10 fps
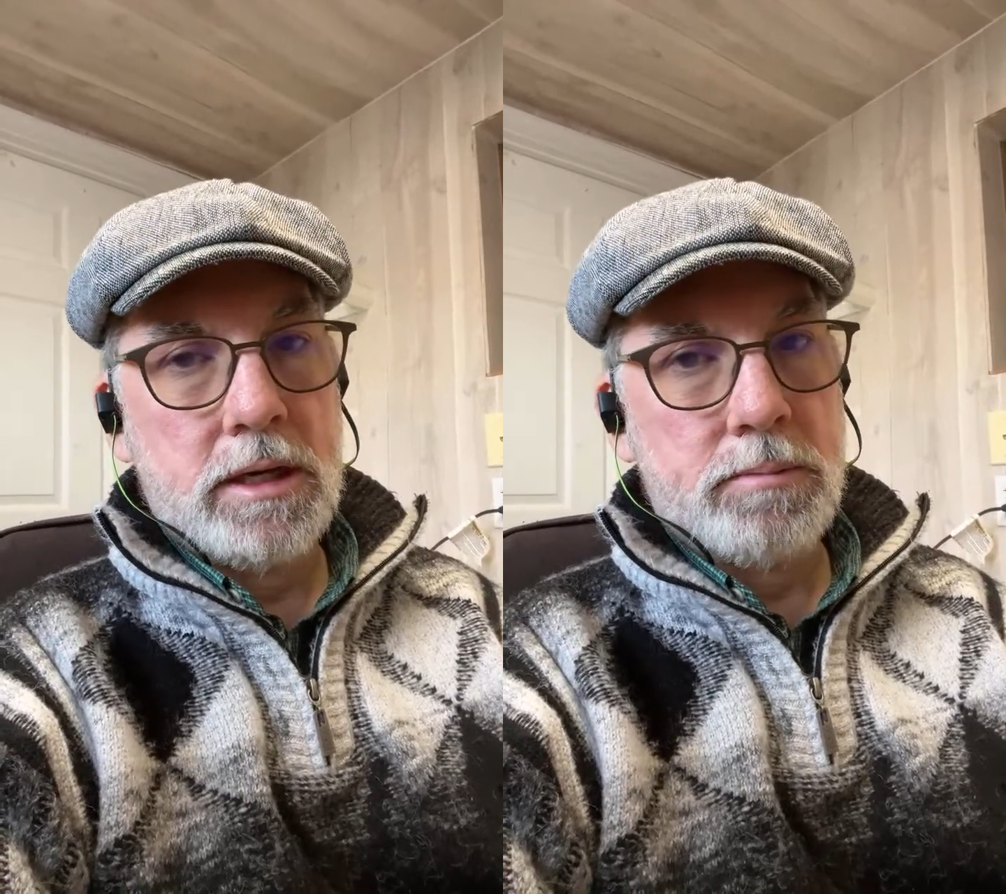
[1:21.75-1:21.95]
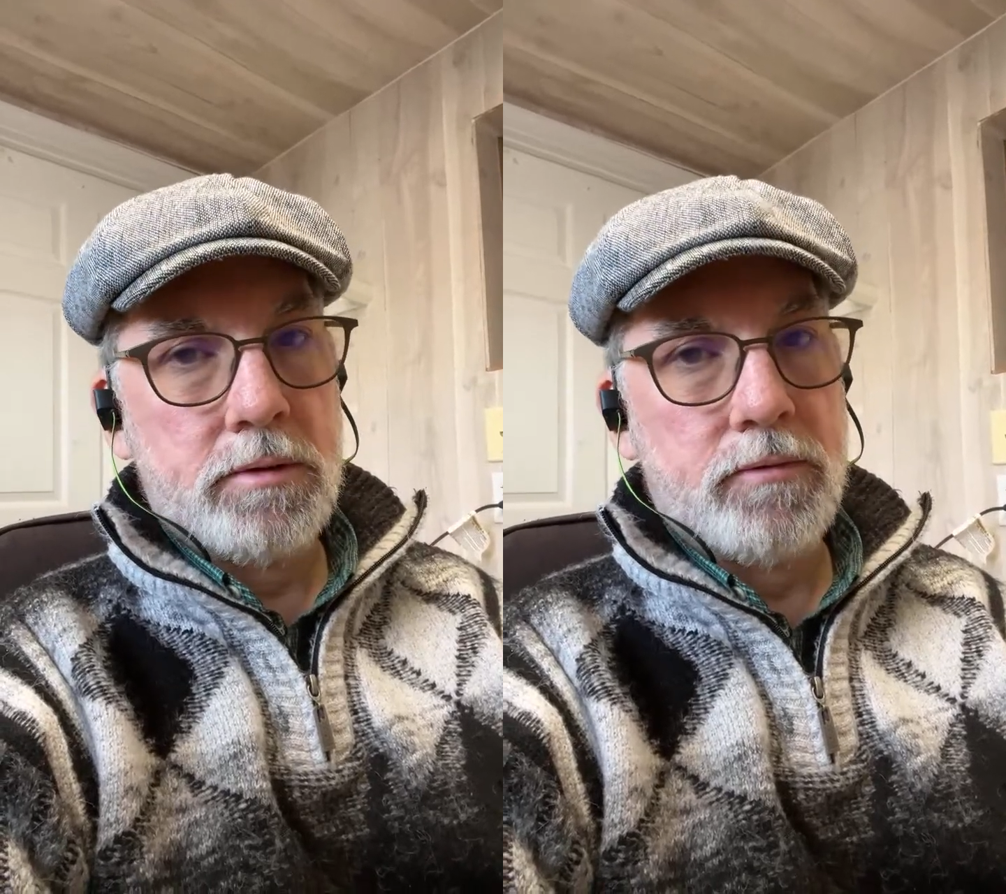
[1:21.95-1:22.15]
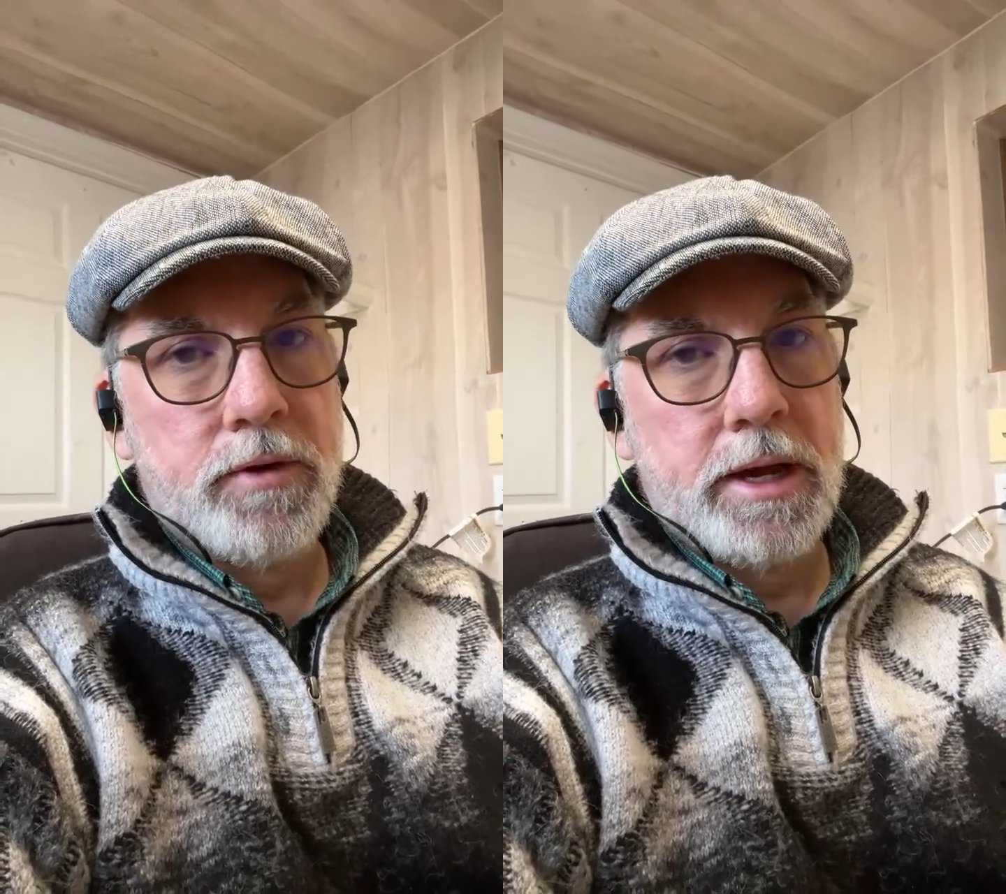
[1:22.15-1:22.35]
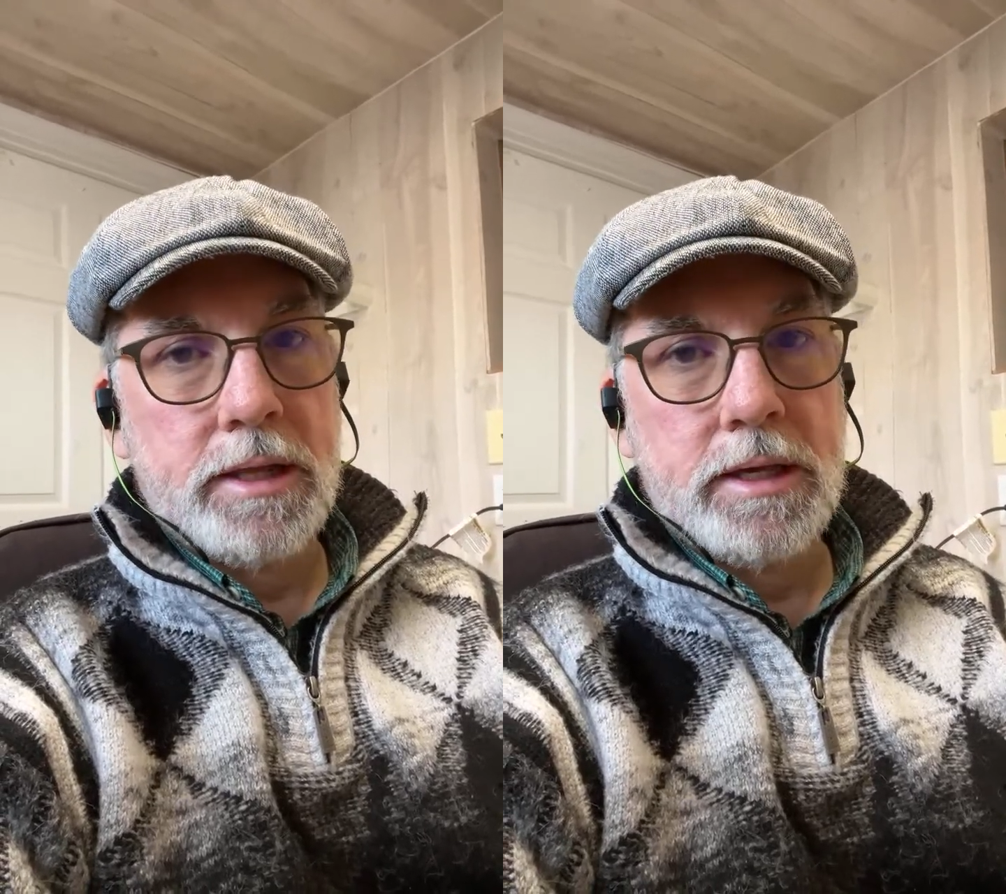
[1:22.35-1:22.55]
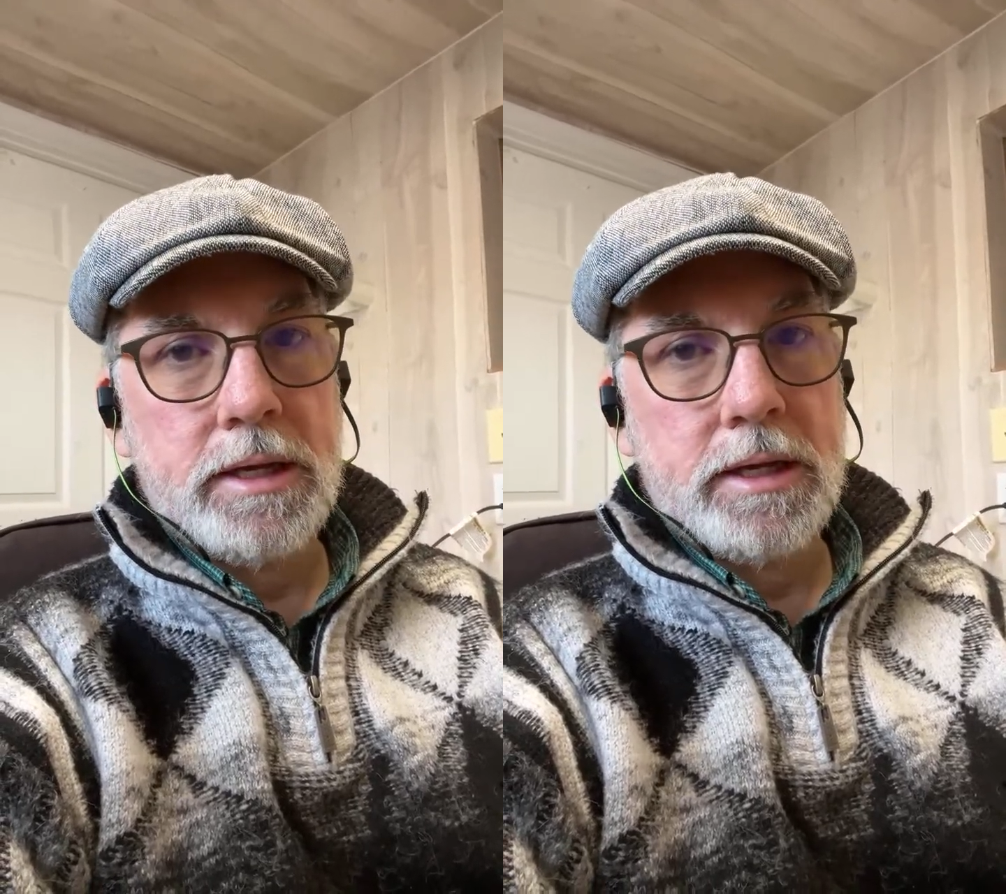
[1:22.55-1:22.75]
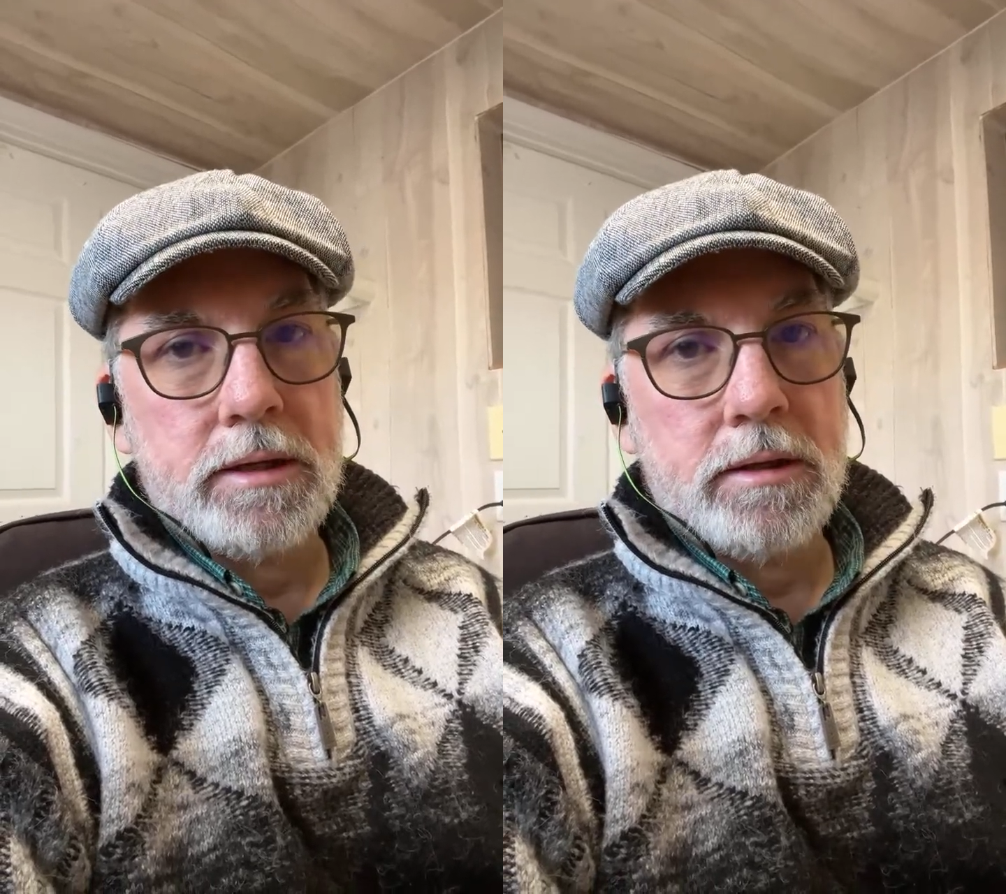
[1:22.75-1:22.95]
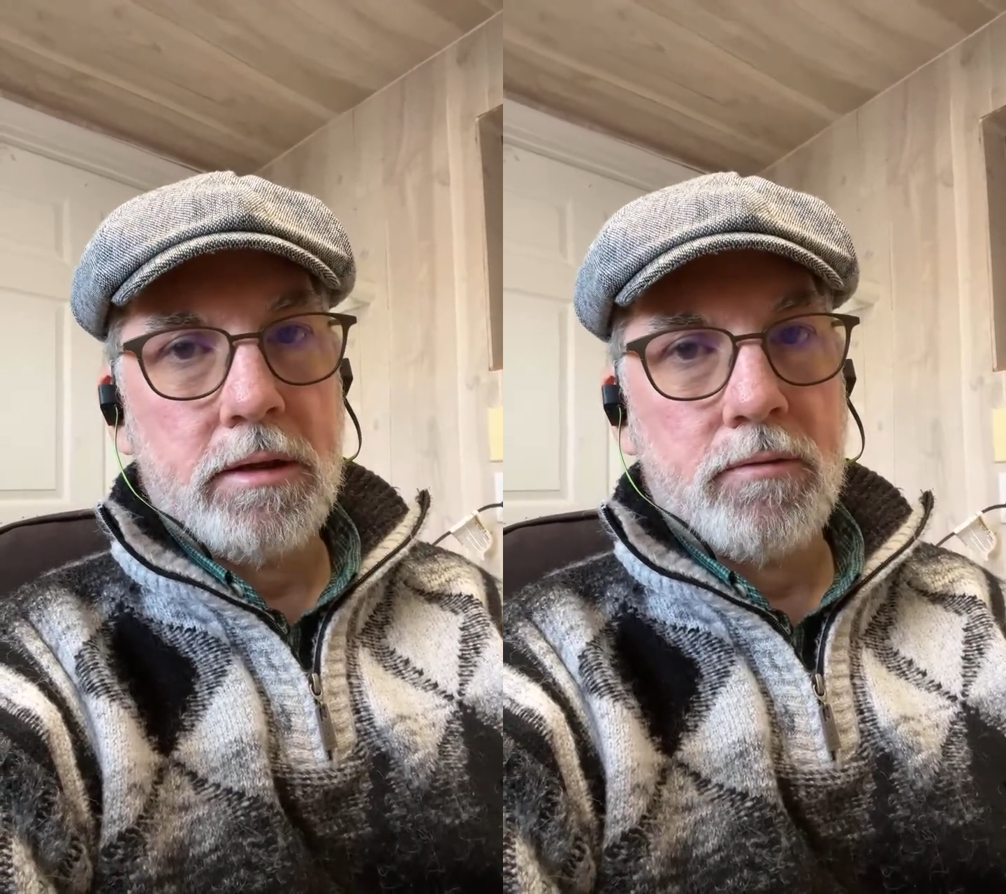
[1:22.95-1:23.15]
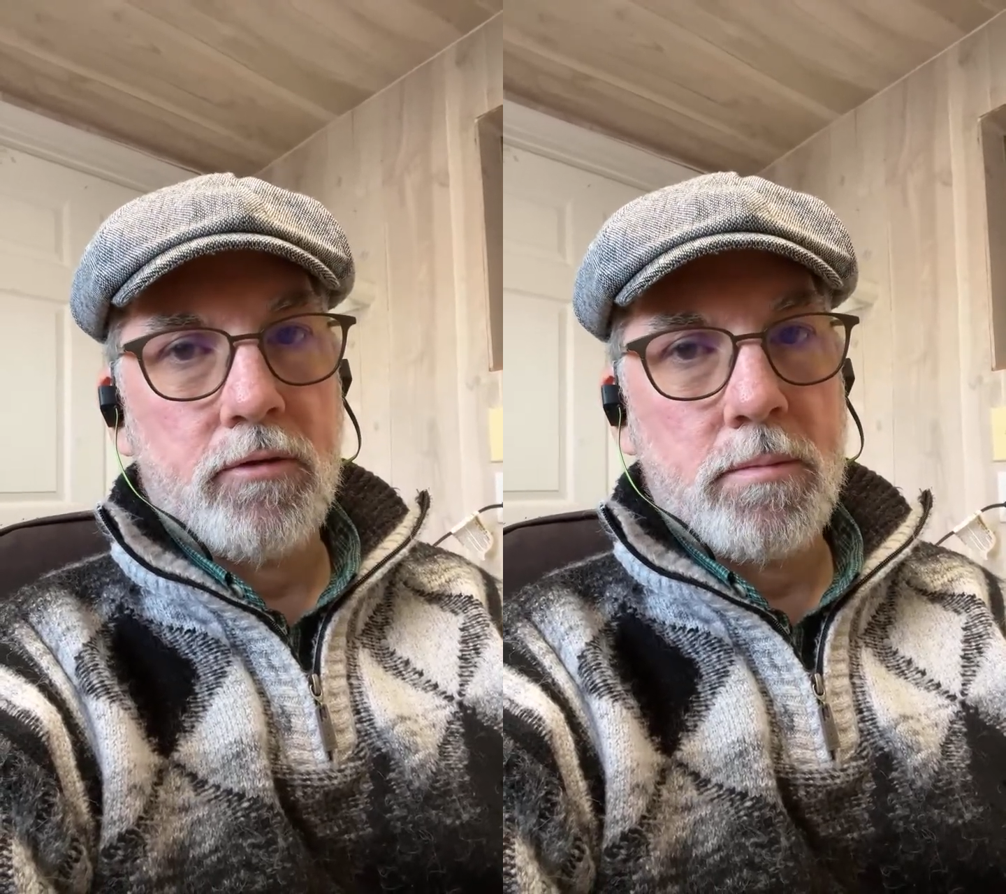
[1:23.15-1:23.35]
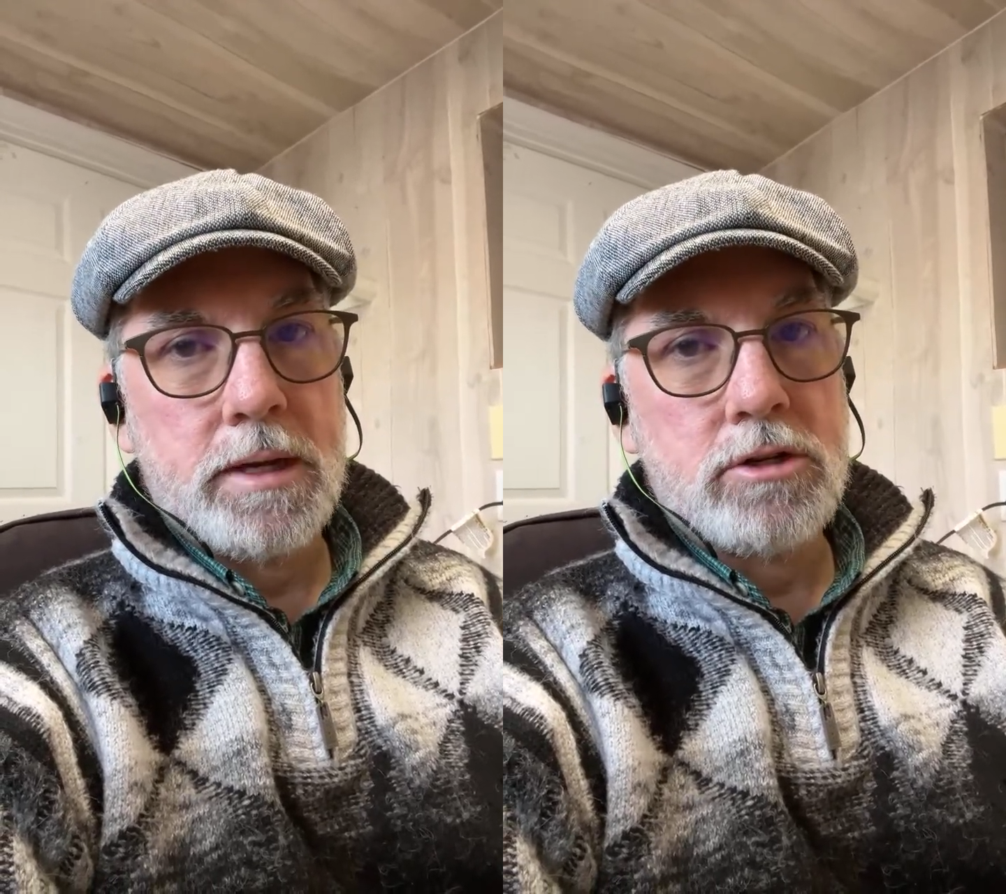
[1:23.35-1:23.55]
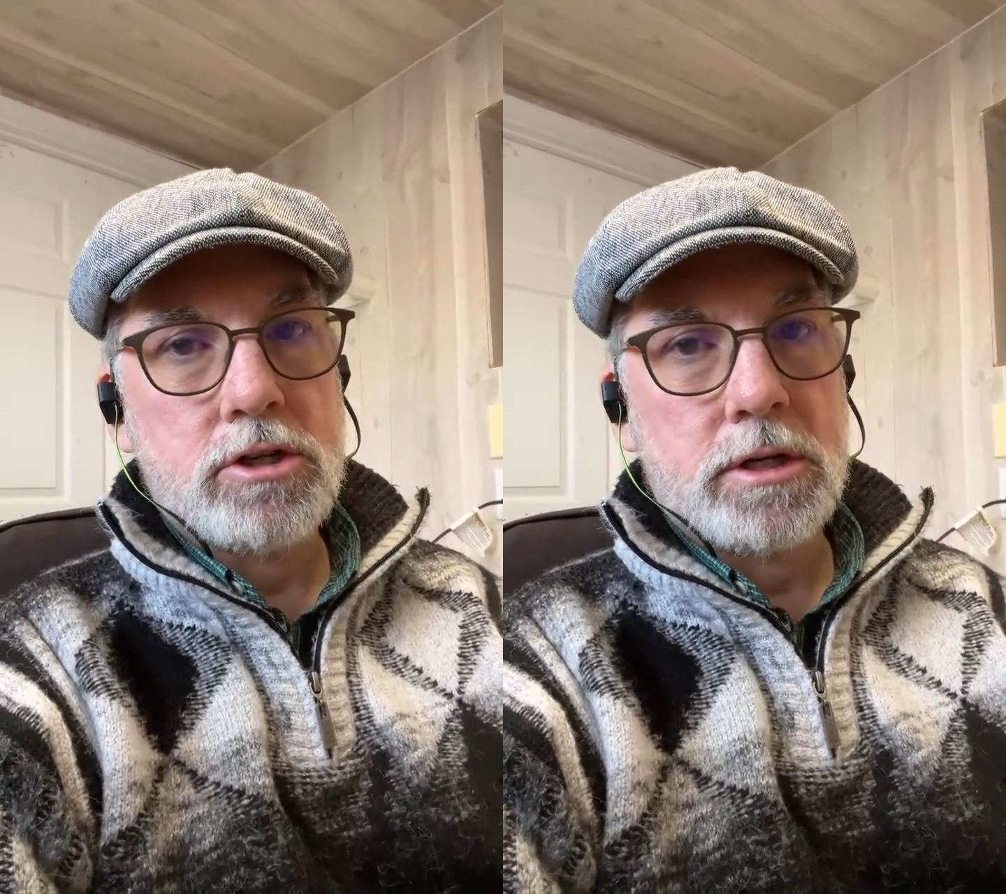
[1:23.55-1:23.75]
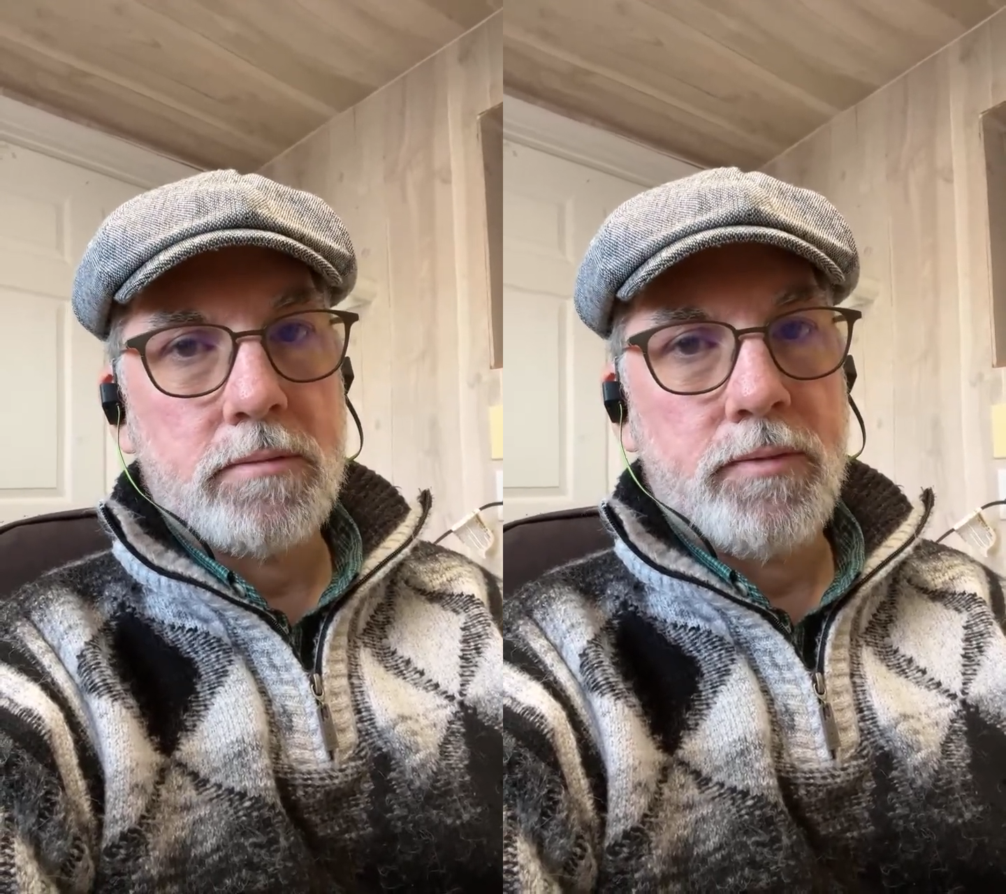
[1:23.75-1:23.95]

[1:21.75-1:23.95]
HIPAA violating information.